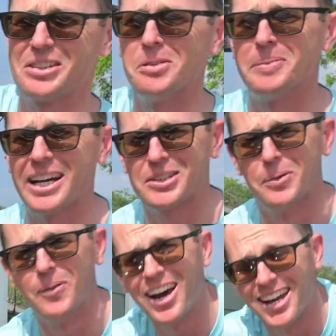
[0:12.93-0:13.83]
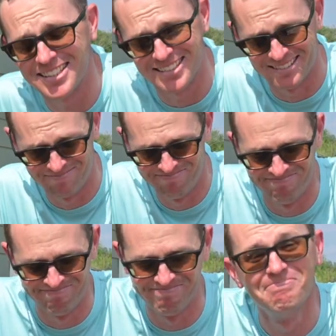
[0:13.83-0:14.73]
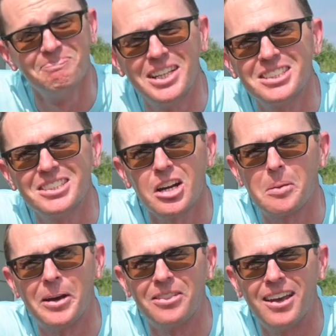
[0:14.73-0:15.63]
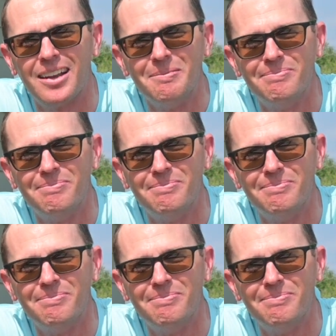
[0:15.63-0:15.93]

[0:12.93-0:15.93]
going back to Weize. Let's talk about that.